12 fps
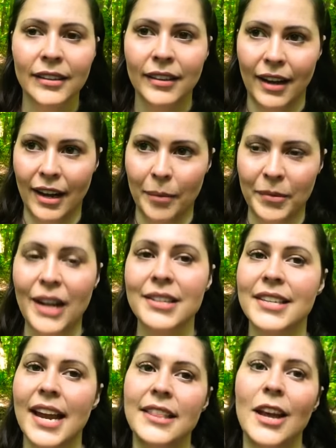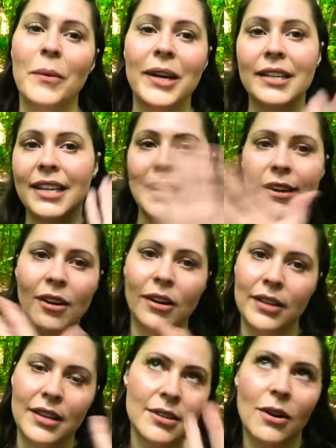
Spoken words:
not saying that we need all these